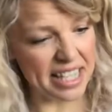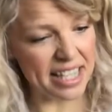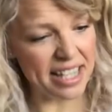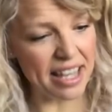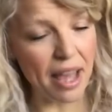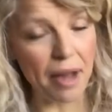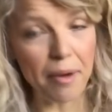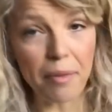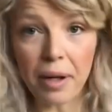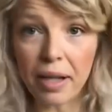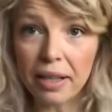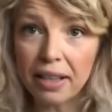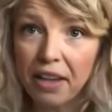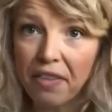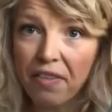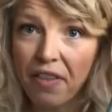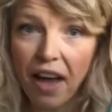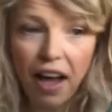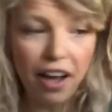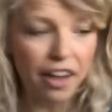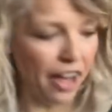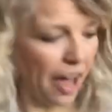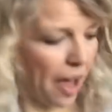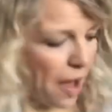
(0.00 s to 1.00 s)
So I'll give
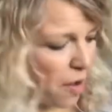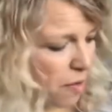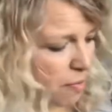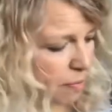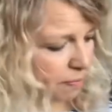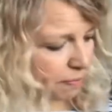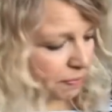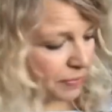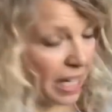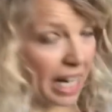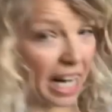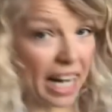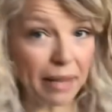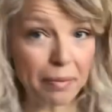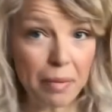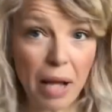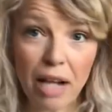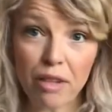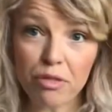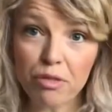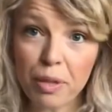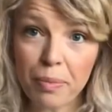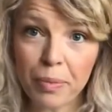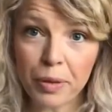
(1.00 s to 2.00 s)
that a go, and
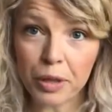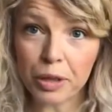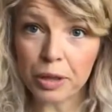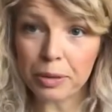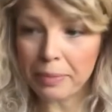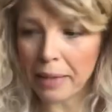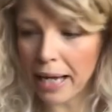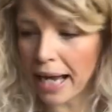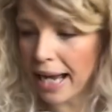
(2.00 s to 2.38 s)
I'll report